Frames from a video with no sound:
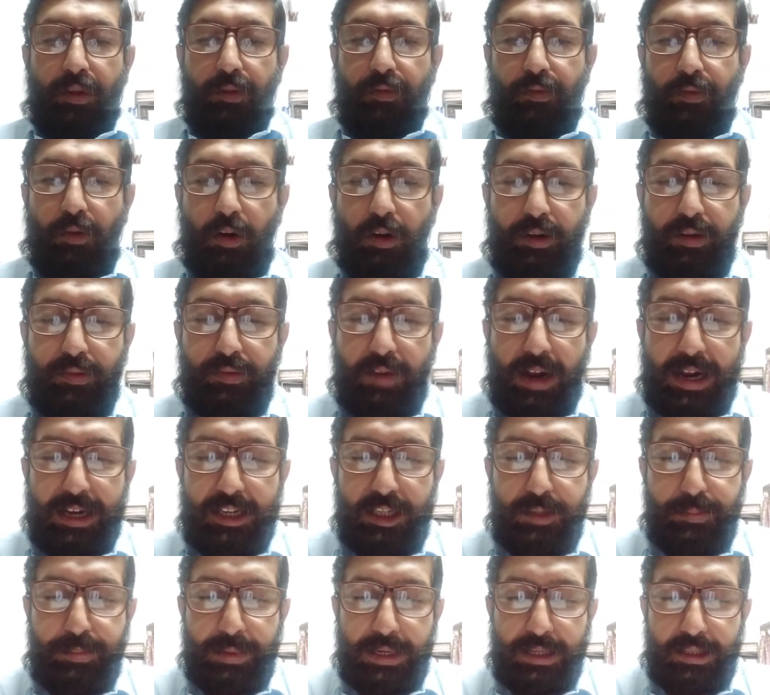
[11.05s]
for a Vice
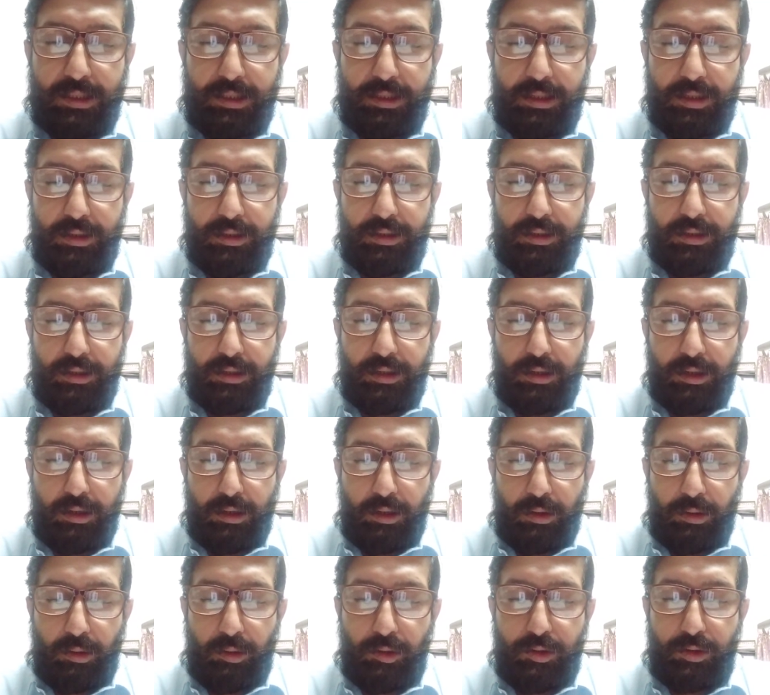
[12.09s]
President
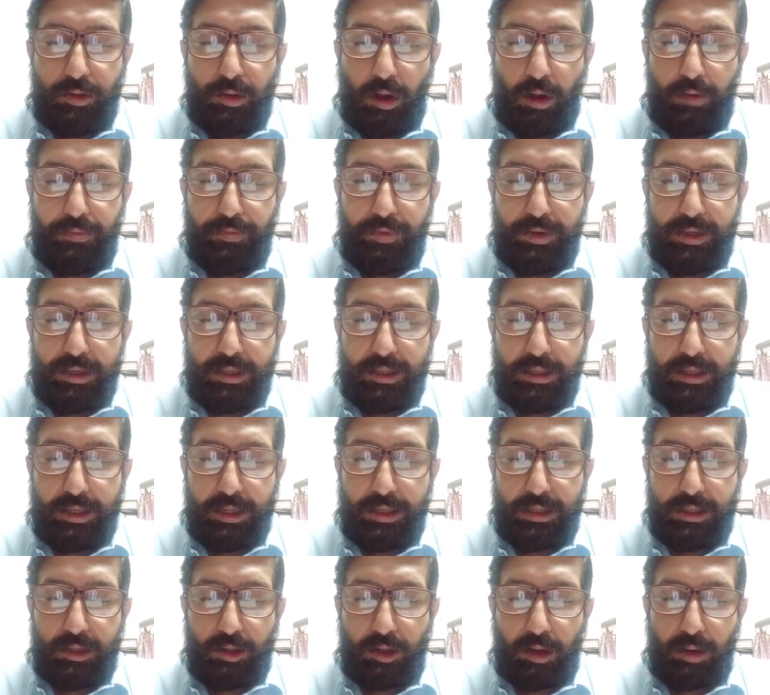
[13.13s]
whose office
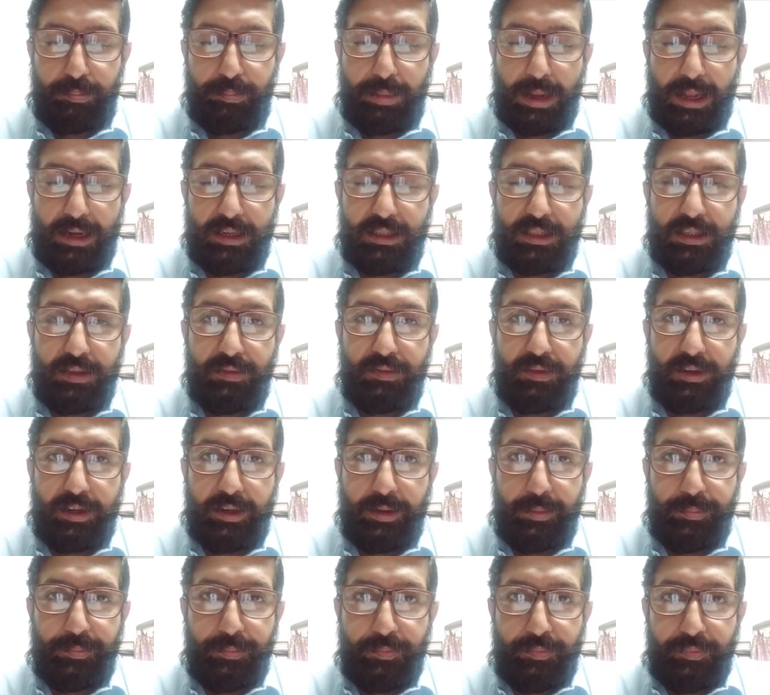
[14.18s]
is comparatively
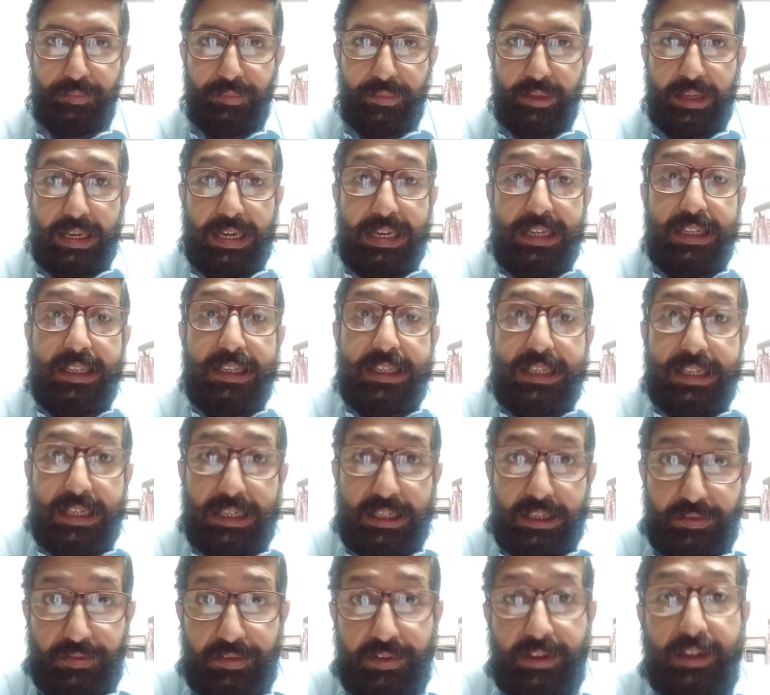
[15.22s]

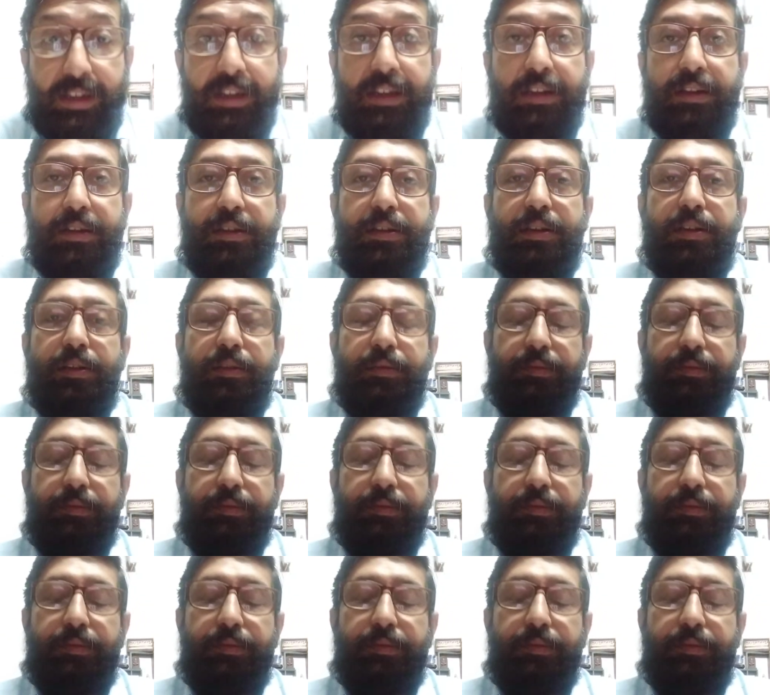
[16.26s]
insignificant.